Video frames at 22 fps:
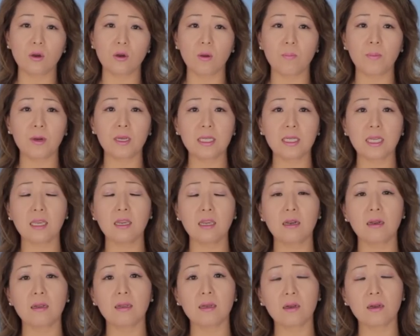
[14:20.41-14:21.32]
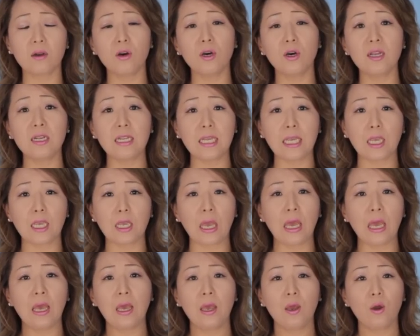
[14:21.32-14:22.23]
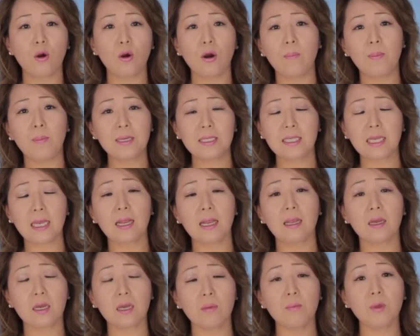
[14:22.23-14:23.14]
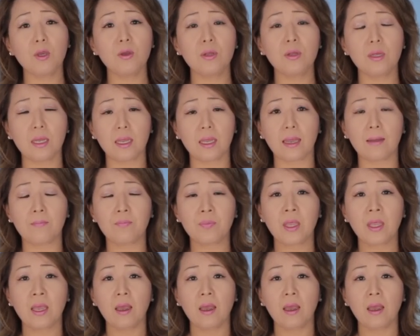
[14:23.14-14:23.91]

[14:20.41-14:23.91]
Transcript: a particular colleague, or a particular community,